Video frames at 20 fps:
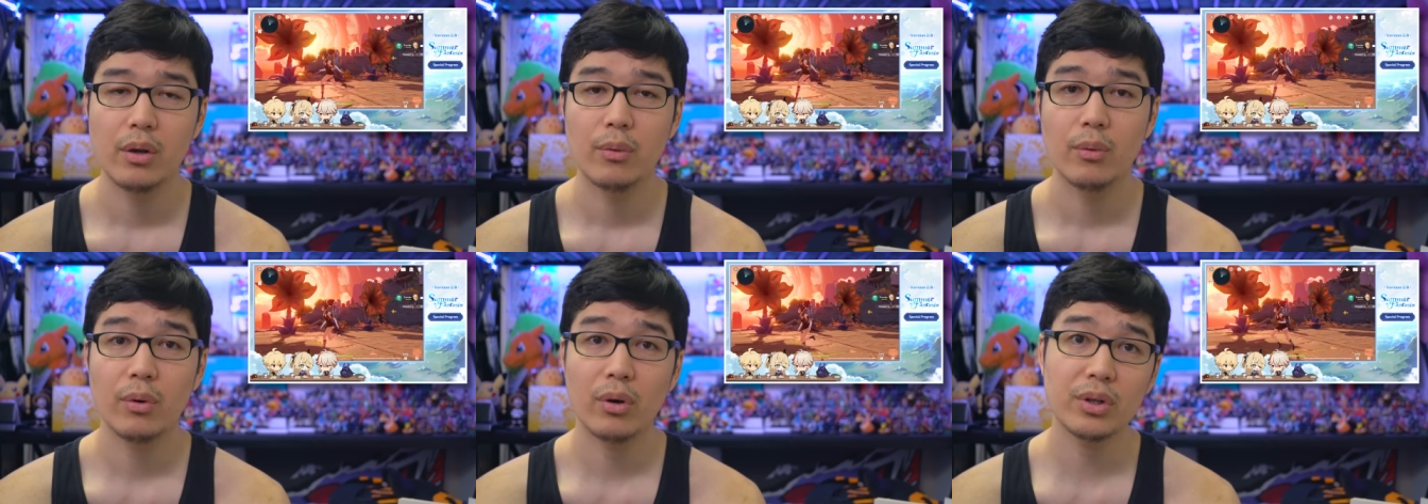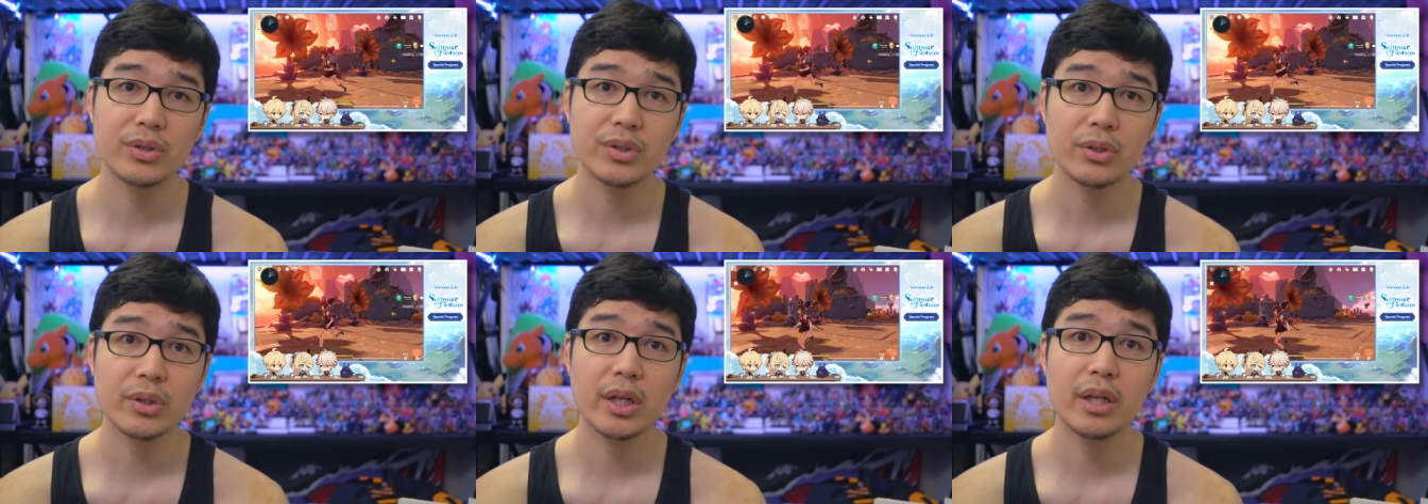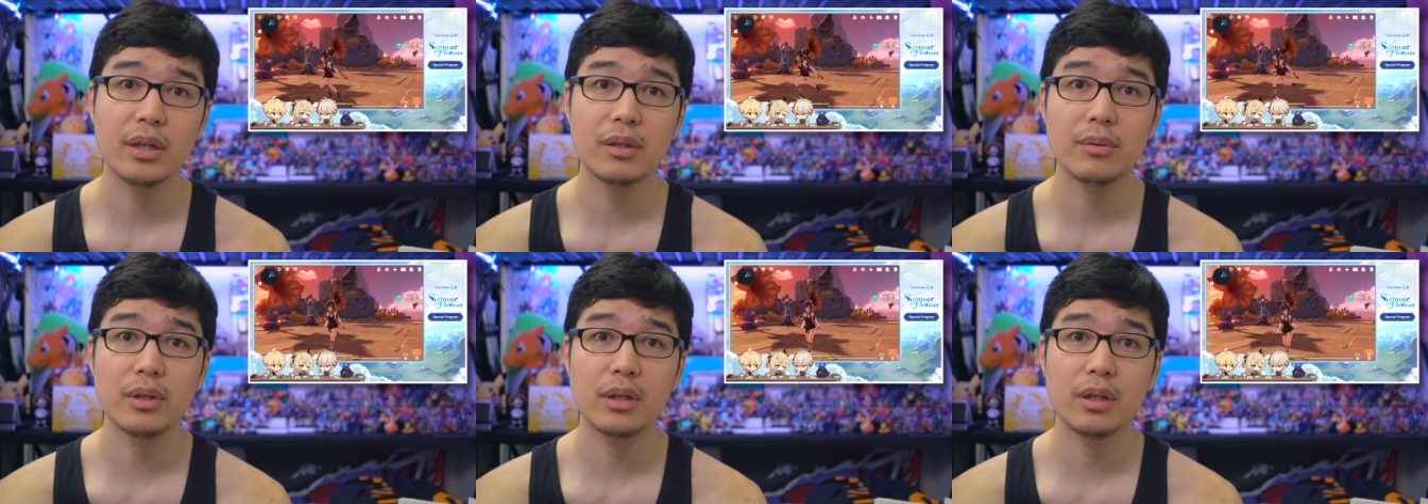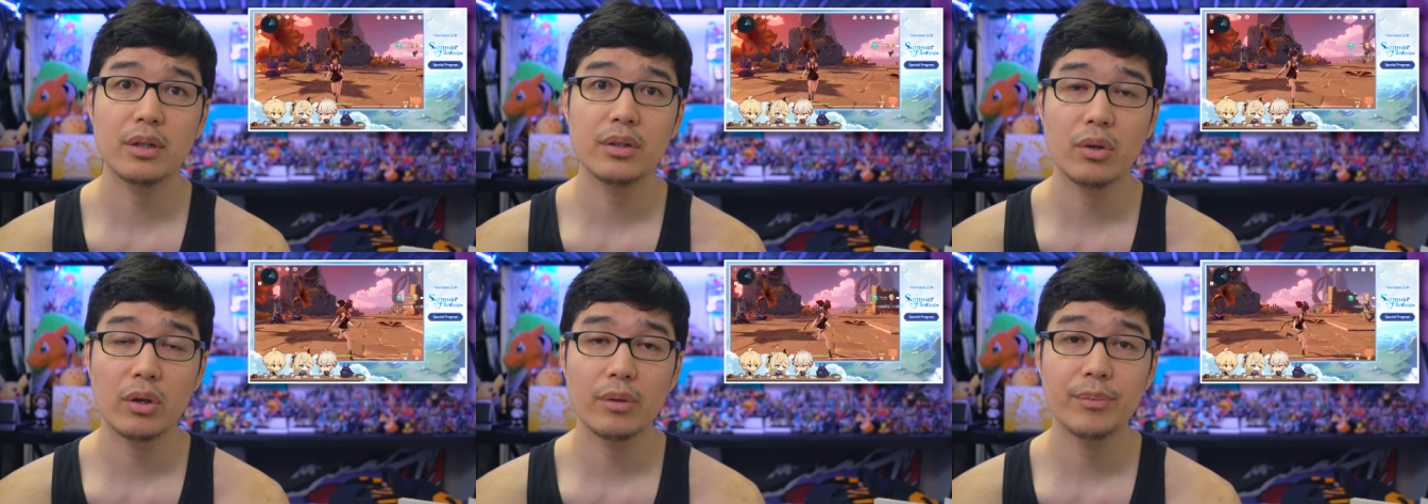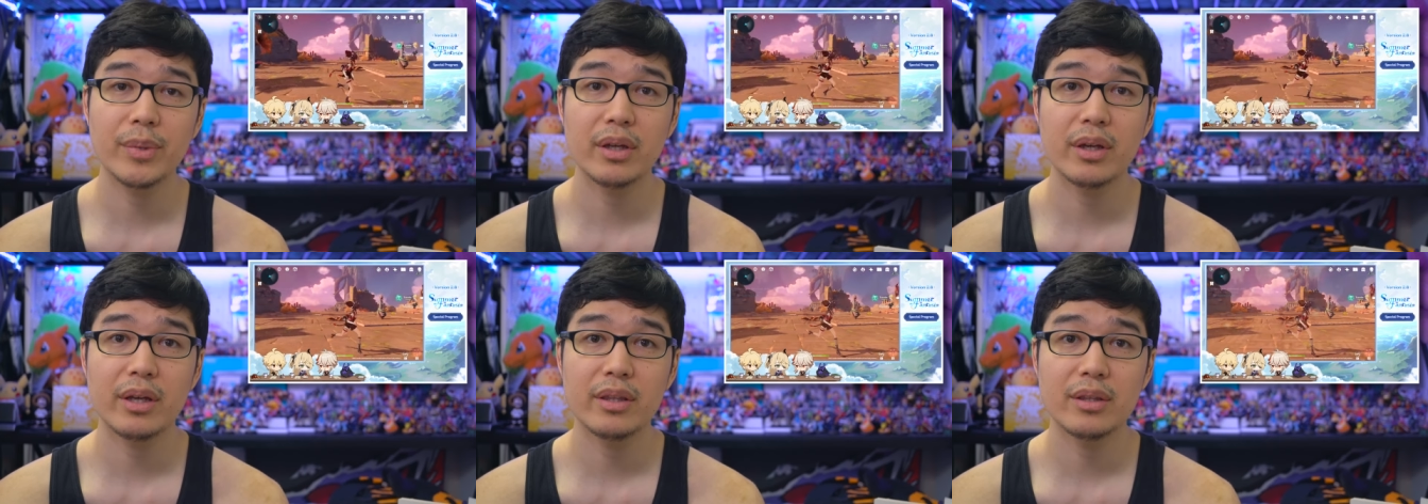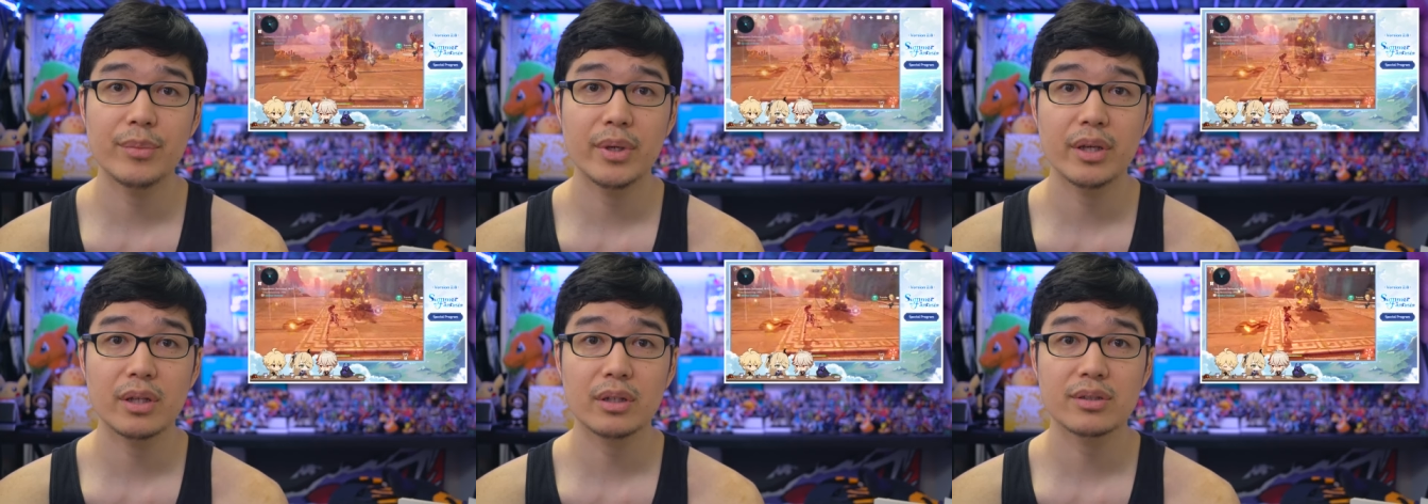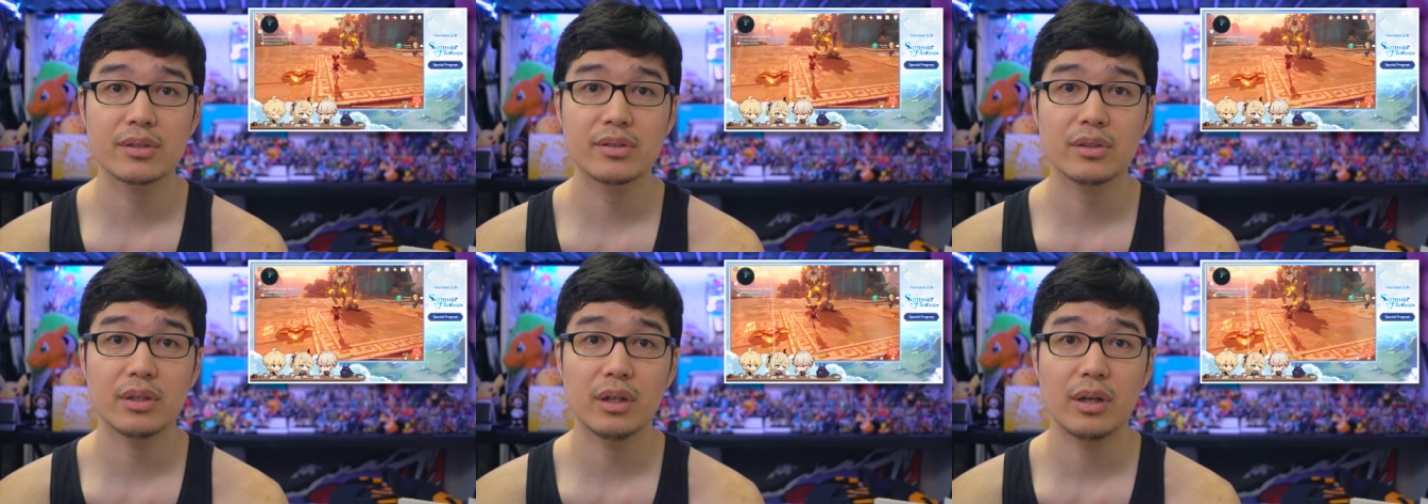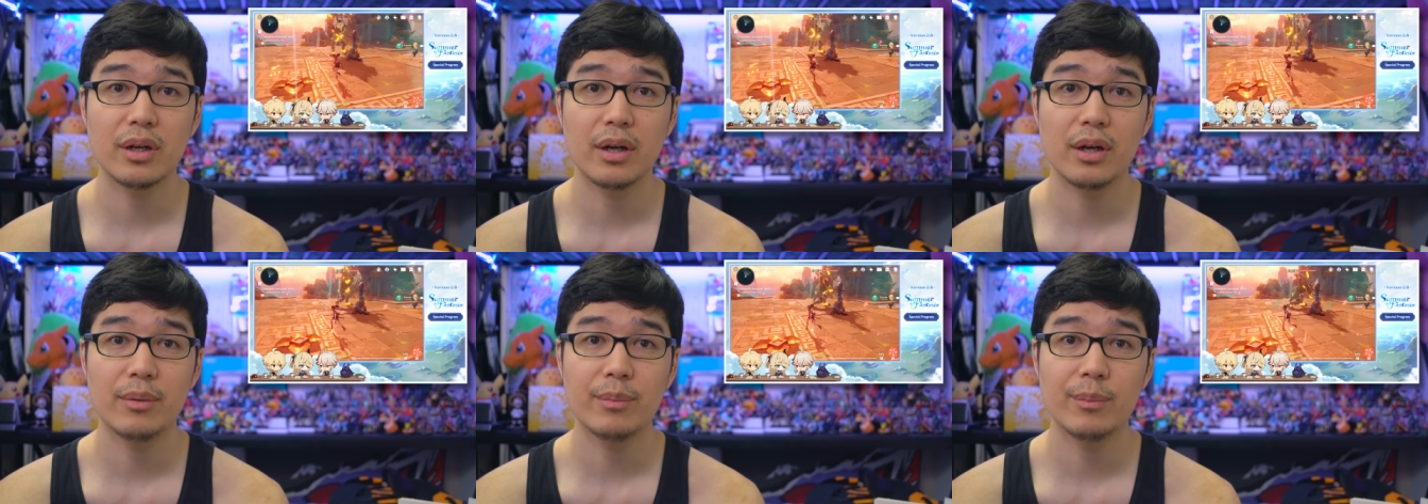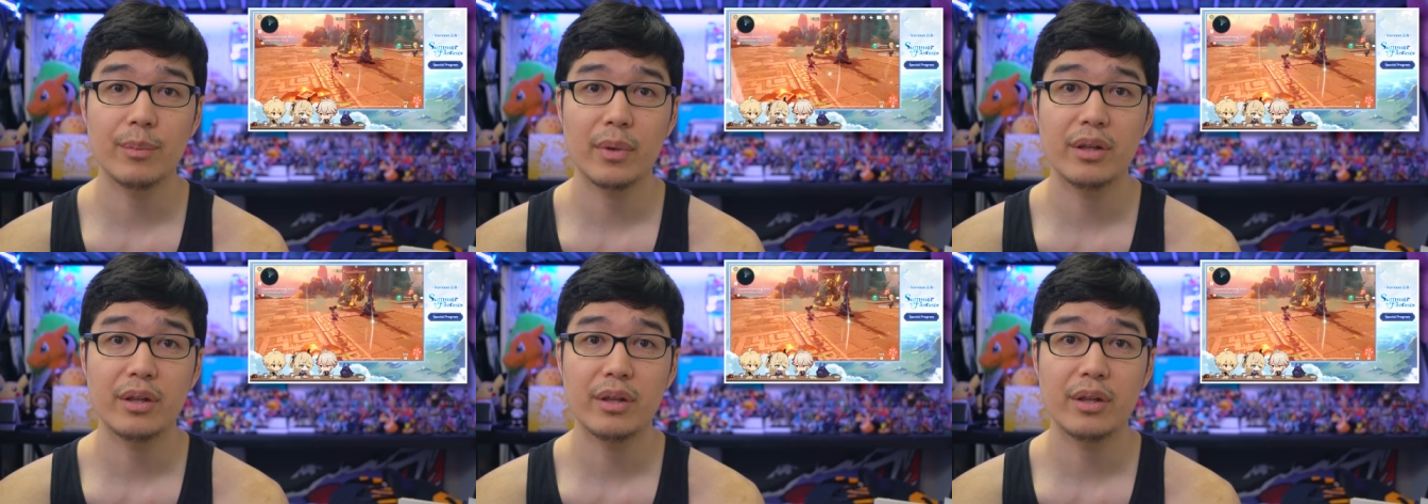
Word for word: We're also getting uh, Yoimiya in the mix uh,